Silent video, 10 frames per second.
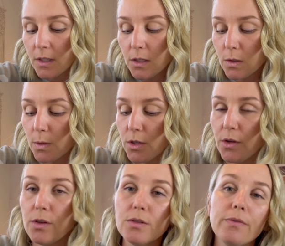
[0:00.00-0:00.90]
So I'll
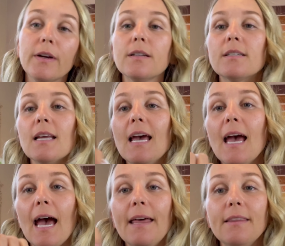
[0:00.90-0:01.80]
share those first.
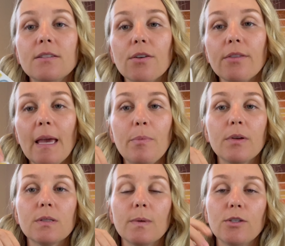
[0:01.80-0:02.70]
And these are
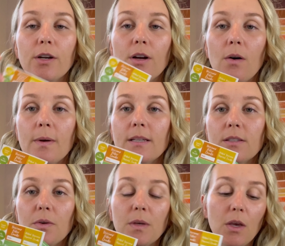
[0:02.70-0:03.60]
labels, which are always
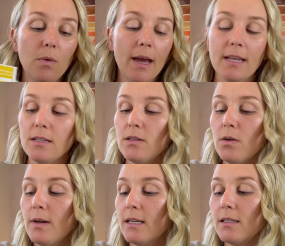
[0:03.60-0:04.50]
so cute and
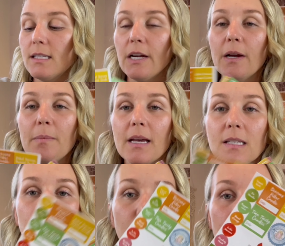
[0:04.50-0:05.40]
so necessary
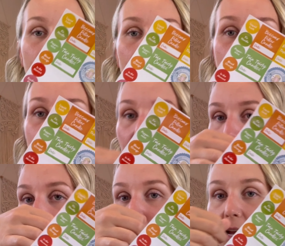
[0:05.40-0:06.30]
because when you're making
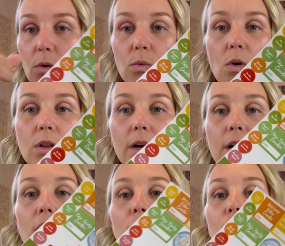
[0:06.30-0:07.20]
something like a
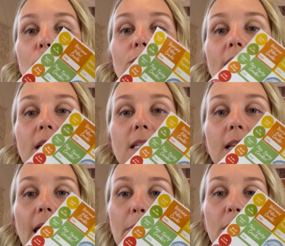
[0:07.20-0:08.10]
roller, you need to
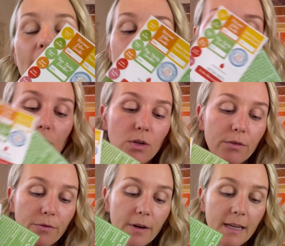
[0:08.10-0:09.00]
label it so you
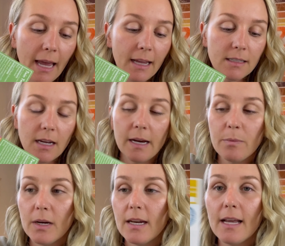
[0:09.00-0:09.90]
don't forget um,
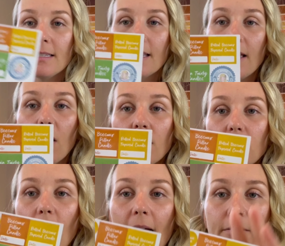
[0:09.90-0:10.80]
what it is. And they
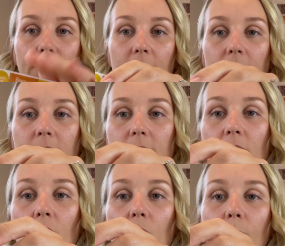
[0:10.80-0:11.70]
also have these,
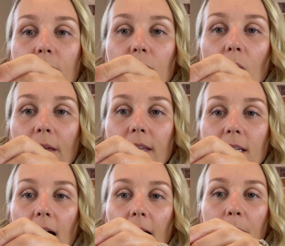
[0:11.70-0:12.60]
which go on the
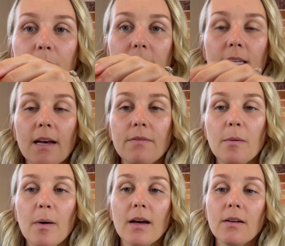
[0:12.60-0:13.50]
tops of the
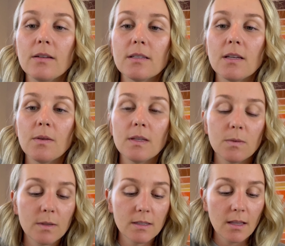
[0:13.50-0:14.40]
bottles. So this
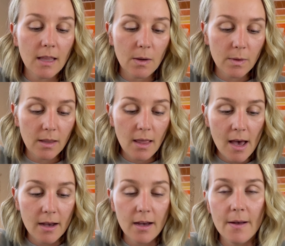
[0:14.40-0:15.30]
was the Liquid Luck.